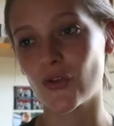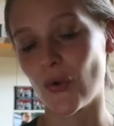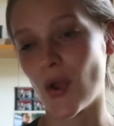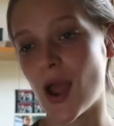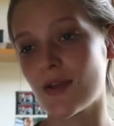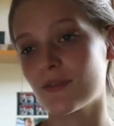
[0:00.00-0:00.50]

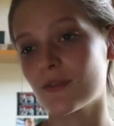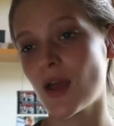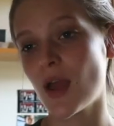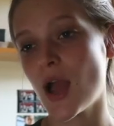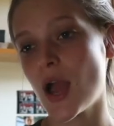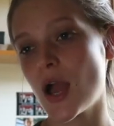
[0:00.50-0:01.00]
So if
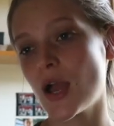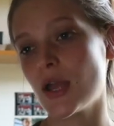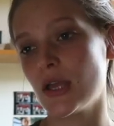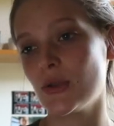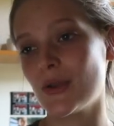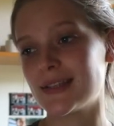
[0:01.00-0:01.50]

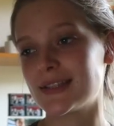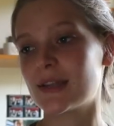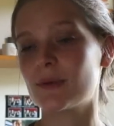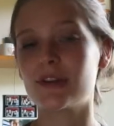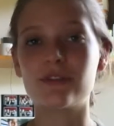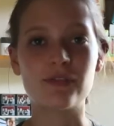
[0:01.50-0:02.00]
you get
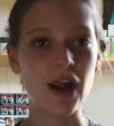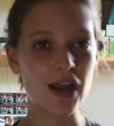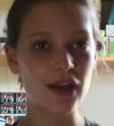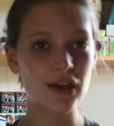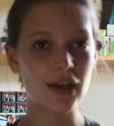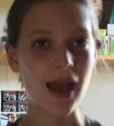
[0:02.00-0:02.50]
together with a
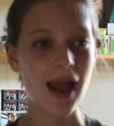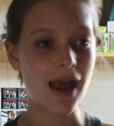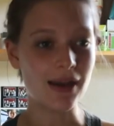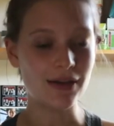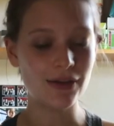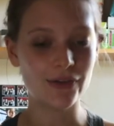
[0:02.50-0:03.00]
friend
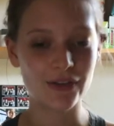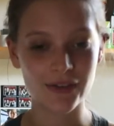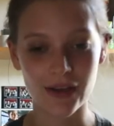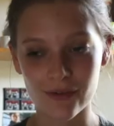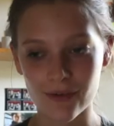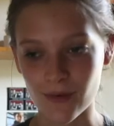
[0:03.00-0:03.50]
and you're just
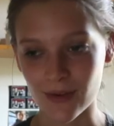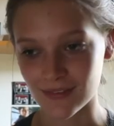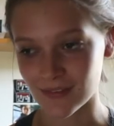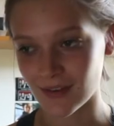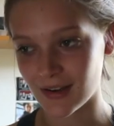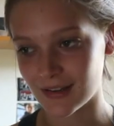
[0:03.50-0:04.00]
kind of
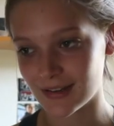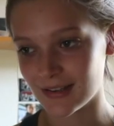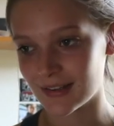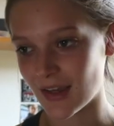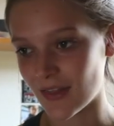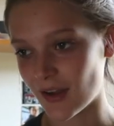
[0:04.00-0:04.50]
revising silently
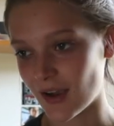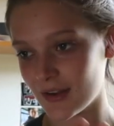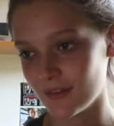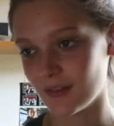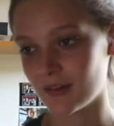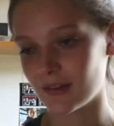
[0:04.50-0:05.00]
together, I
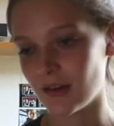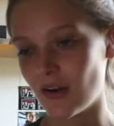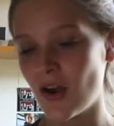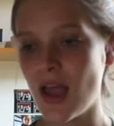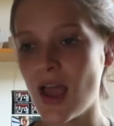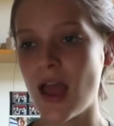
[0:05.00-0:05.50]
do this a lot.